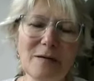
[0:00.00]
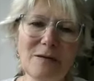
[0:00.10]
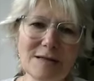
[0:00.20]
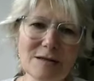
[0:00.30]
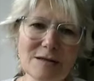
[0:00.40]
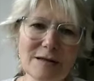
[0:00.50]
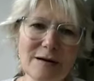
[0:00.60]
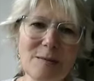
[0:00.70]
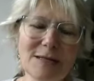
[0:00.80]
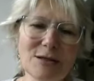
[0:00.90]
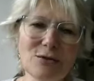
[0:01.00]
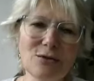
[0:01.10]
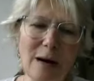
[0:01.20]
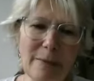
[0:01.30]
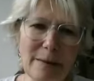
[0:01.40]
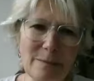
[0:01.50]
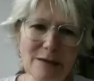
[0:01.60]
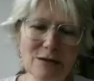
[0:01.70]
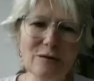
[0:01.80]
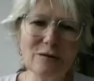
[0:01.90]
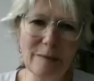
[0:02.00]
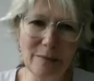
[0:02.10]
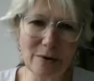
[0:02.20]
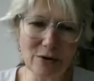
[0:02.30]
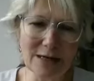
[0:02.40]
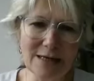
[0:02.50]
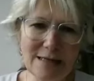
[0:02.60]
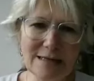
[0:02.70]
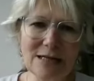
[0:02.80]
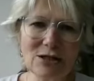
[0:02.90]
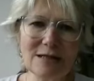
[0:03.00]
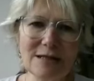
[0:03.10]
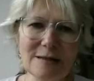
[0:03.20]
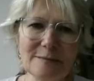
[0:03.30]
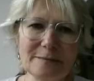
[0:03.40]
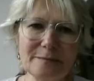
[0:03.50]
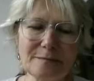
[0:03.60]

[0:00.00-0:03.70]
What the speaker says: physiotherapists who are members of member organizations,